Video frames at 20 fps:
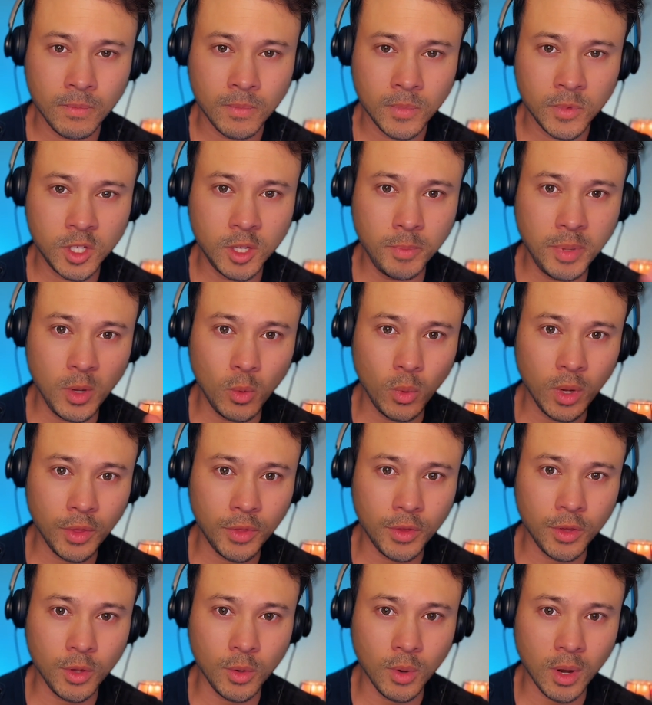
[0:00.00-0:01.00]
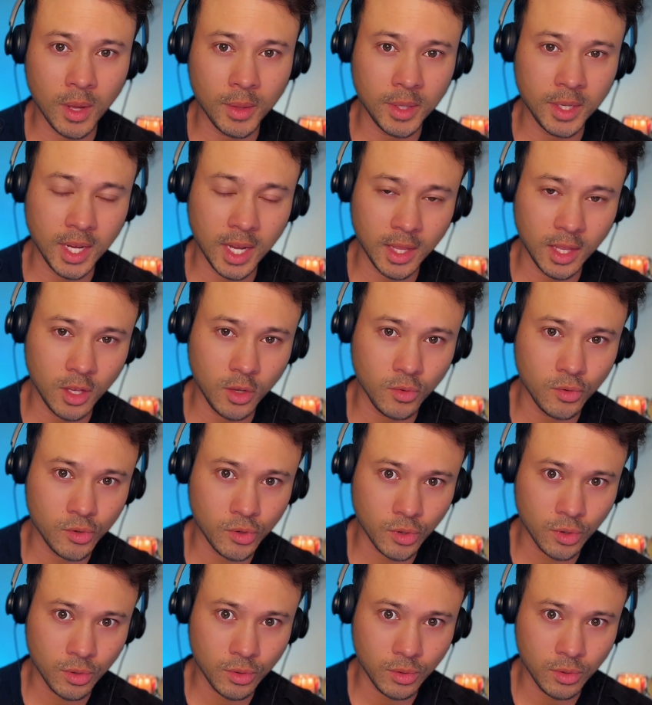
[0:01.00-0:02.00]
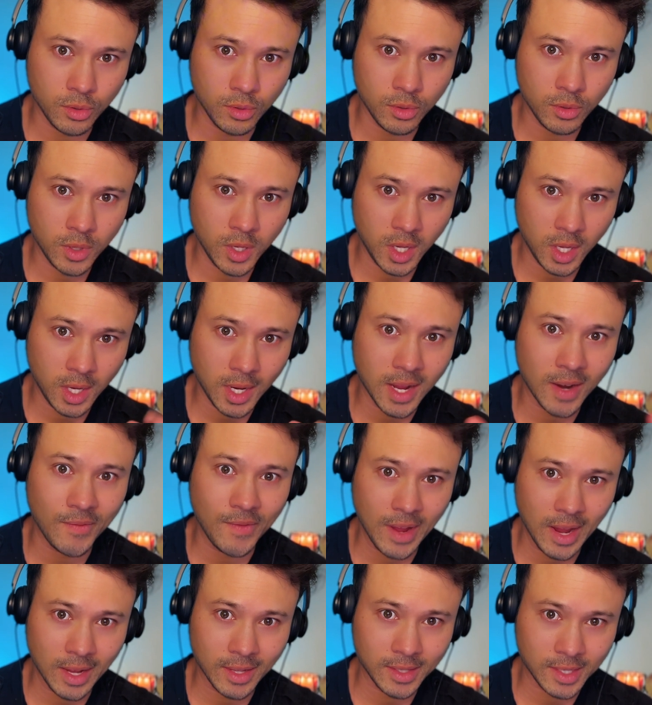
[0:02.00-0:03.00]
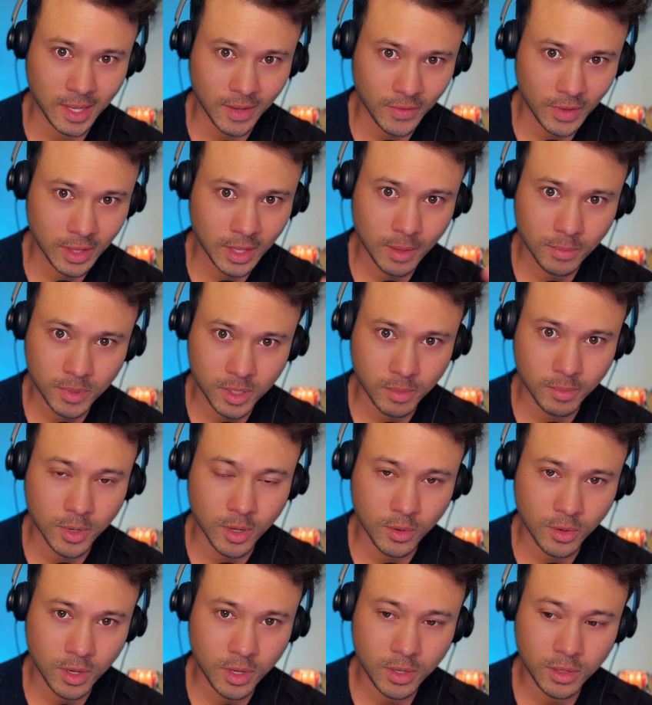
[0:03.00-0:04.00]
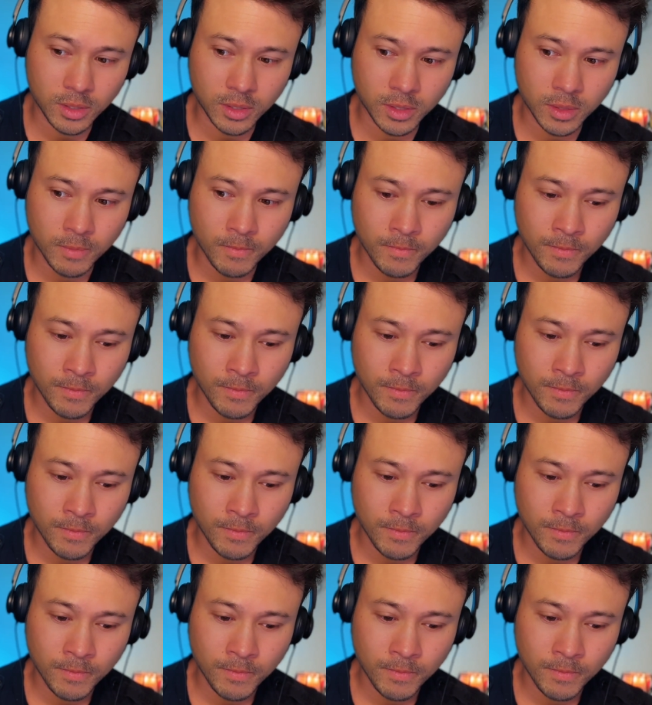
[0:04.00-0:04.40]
to be with you on the day that you journal in advance, giving them some notice,